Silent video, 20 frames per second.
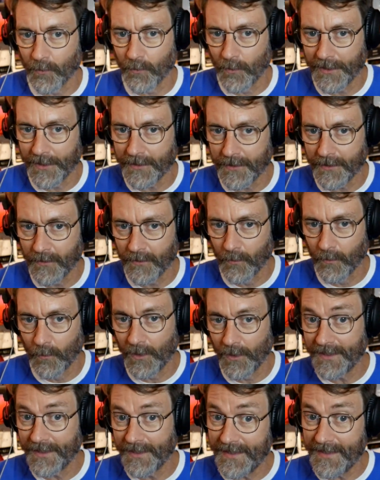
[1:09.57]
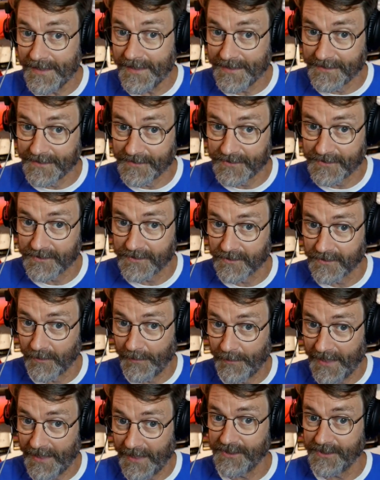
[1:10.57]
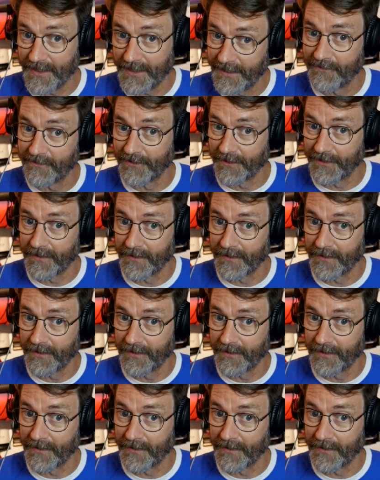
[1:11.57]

What what is Apache Heron?